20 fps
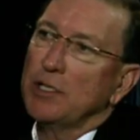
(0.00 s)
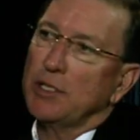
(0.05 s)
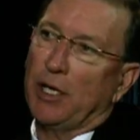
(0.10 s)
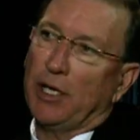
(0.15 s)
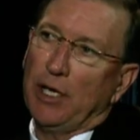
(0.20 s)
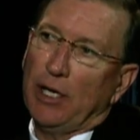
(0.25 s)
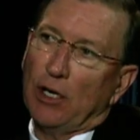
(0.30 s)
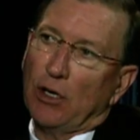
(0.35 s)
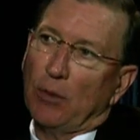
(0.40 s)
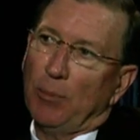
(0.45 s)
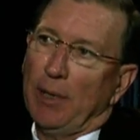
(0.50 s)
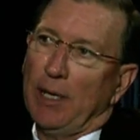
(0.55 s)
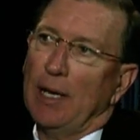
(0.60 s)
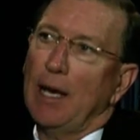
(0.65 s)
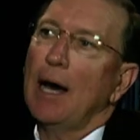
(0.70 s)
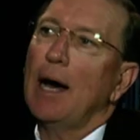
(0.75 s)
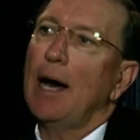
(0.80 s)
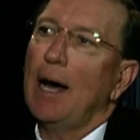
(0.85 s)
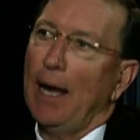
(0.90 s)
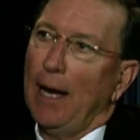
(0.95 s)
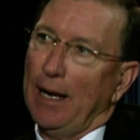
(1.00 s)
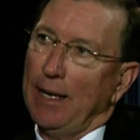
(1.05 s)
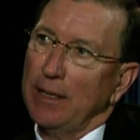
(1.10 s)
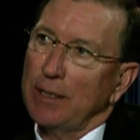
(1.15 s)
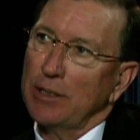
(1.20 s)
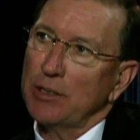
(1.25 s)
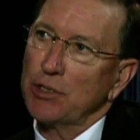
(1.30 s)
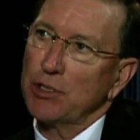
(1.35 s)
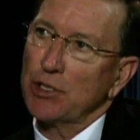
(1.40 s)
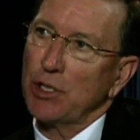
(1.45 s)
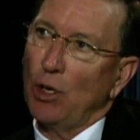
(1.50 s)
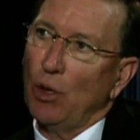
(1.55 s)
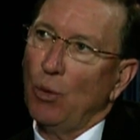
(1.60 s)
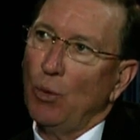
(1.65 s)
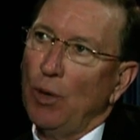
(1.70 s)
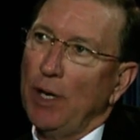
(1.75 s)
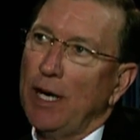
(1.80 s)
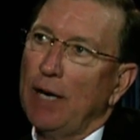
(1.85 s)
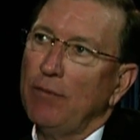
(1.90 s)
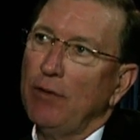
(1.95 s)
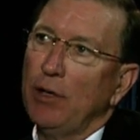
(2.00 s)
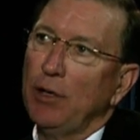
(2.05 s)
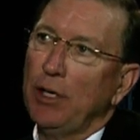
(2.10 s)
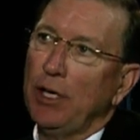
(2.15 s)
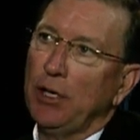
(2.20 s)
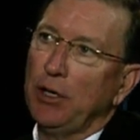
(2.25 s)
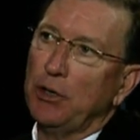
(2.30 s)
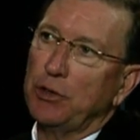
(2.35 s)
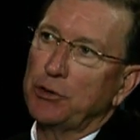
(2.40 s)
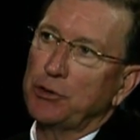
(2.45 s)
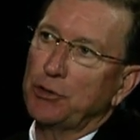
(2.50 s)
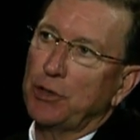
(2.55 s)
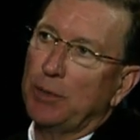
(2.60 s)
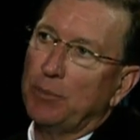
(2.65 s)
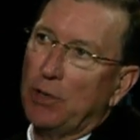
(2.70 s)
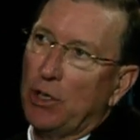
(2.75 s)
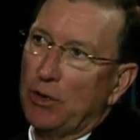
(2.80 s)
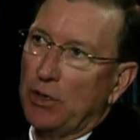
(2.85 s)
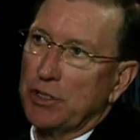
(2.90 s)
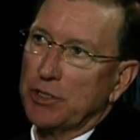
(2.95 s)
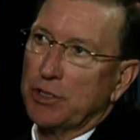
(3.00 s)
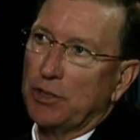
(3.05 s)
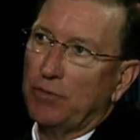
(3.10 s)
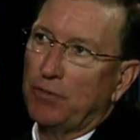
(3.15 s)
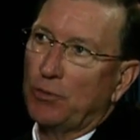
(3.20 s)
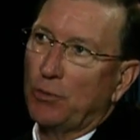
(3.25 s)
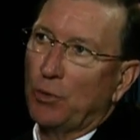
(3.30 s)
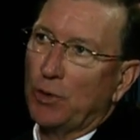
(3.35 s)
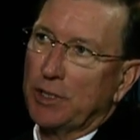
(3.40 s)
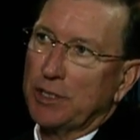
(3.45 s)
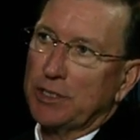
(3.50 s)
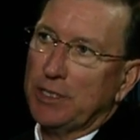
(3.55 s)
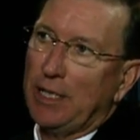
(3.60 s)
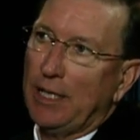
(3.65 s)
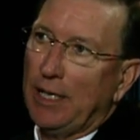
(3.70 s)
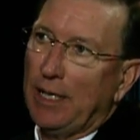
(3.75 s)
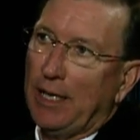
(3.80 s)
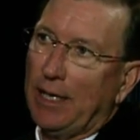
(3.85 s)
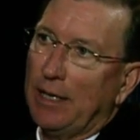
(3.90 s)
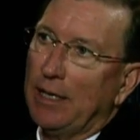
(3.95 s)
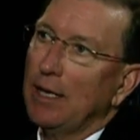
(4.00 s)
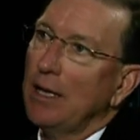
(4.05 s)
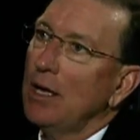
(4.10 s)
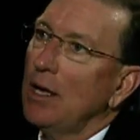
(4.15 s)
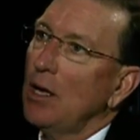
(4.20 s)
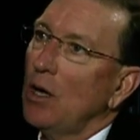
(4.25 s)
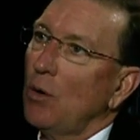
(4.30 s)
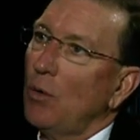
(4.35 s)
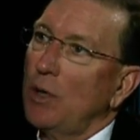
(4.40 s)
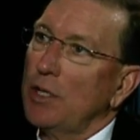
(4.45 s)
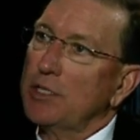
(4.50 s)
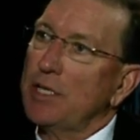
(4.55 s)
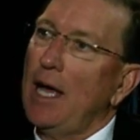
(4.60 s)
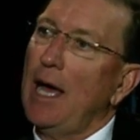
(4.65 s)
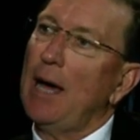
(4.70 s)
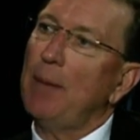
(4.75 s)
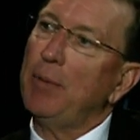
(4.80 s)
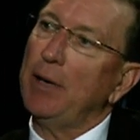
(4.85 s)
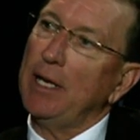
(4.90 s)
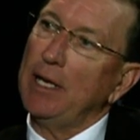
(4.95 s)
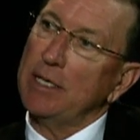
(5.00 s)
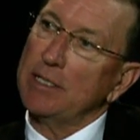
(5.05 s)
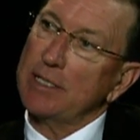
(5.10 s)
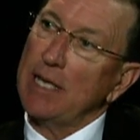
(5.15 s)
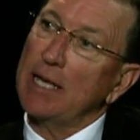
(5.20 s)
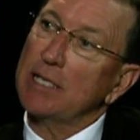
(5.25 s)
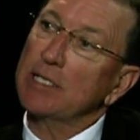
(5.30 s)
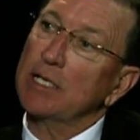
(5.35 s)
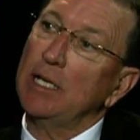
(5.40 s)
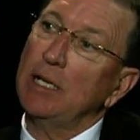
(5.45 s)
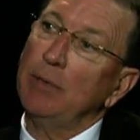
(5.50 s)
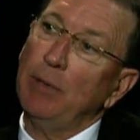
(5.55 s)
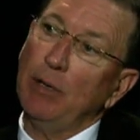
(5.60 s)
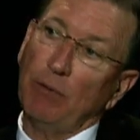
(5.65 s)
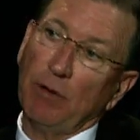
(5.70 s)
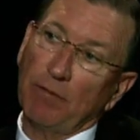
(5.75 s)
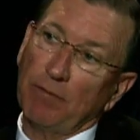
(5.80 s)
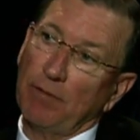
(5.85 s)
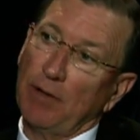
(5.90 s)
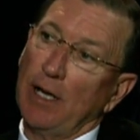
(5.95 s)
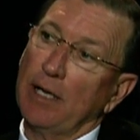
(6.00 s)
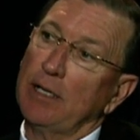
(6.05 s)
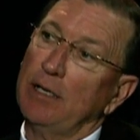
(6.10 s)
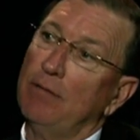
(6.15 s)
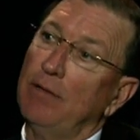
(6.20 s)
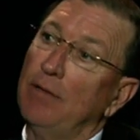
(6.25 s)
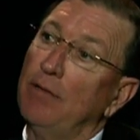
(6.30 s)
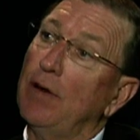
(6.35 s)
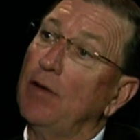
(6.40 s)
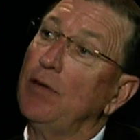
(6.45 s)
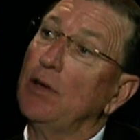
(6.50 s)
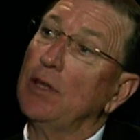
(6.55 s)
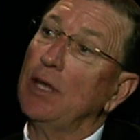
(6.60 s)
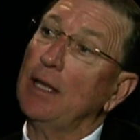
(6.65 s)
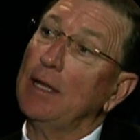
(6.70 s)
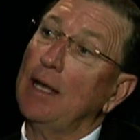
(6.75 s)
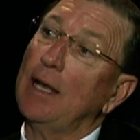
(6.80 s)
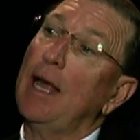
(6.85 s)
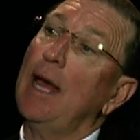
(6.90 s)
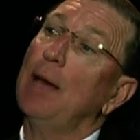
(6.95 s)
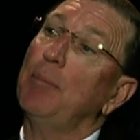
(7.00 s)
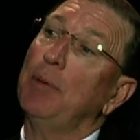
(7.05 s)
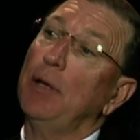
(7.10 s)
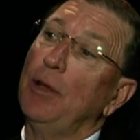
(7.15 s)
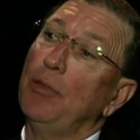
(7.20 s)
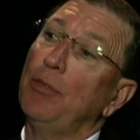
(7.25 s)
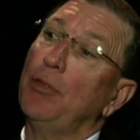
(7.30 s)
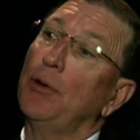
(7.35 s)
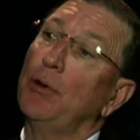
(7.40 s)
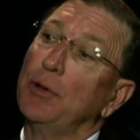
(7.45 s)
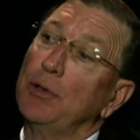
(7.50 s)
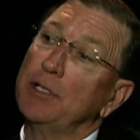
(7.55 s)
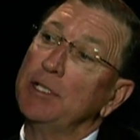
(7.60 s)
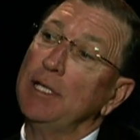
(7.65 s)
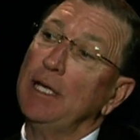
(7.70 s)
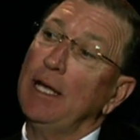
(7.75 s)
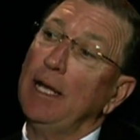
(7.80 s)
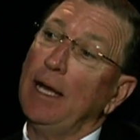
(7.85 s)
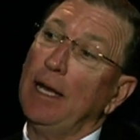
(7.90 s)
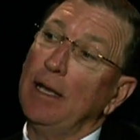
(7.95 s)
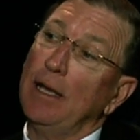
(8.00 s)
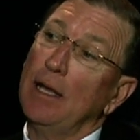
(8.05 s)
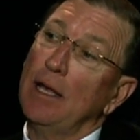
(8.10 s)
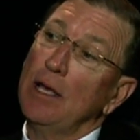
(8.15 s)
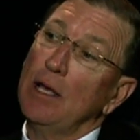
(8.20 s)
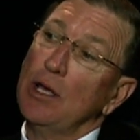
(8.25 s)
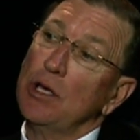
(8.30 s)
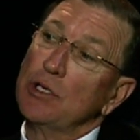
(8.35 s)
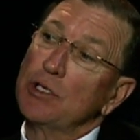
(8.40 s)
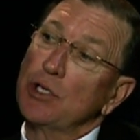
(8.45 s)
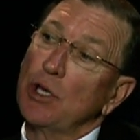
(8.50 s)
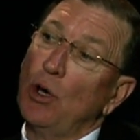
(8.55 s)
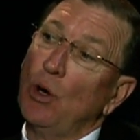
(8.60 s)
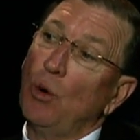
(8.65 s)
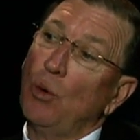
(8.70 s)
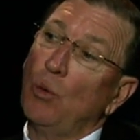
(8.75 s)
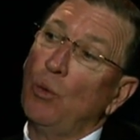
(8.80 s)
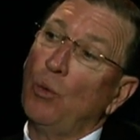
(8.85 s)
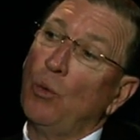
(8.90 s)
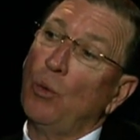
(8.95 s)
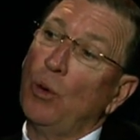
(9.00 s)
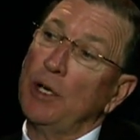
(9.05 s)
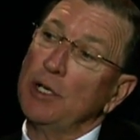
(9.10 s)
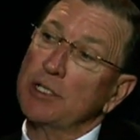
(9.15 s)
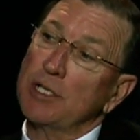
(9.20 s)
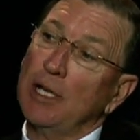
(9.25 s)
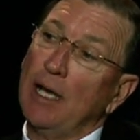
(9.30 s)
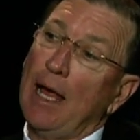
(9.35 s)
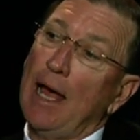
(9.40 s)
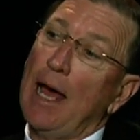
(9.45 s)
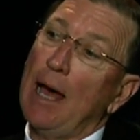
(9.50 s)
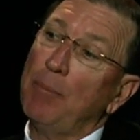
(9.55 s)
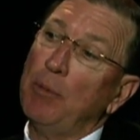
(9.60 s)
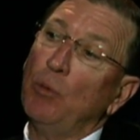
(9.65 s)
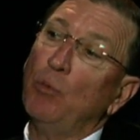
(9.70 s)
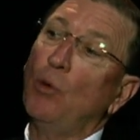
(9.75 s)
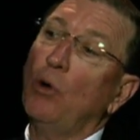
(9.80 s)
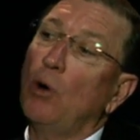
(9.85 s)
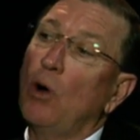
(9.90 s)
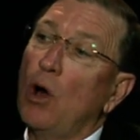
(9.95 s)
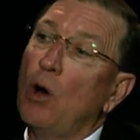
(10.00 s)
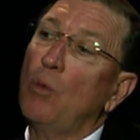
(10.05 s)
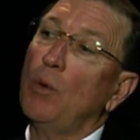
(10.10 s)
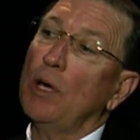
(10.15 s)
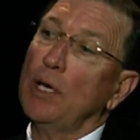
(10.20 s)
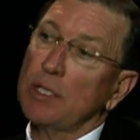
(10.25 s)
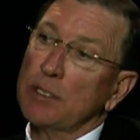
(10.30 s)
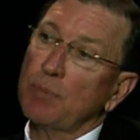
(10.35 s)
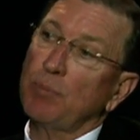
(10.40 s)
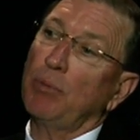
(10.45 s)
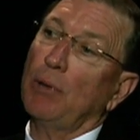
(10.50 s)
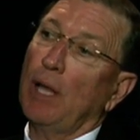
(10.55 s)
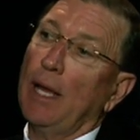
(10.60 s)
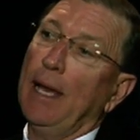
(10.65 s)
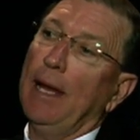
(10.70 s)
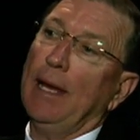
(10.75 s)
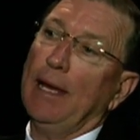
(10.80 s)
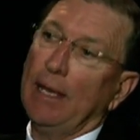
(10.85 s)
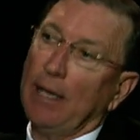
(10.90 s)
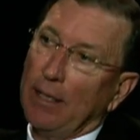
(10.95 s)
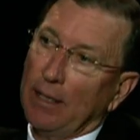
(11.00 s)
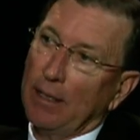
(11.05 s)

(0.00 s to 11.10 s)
a year behind so whenever you get your trim notice in 14, what's happening is that's going to be reflective of everything that happened in 13. So what is going to happen, we're always playing